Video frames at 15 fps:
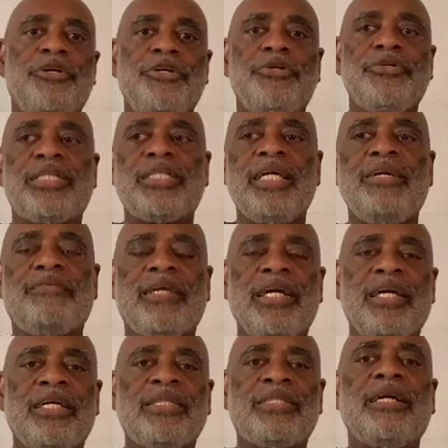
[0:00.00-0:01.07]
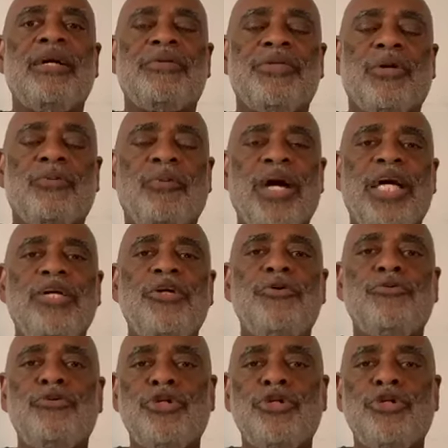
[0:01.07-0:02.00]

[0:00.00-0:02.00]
You see things the way you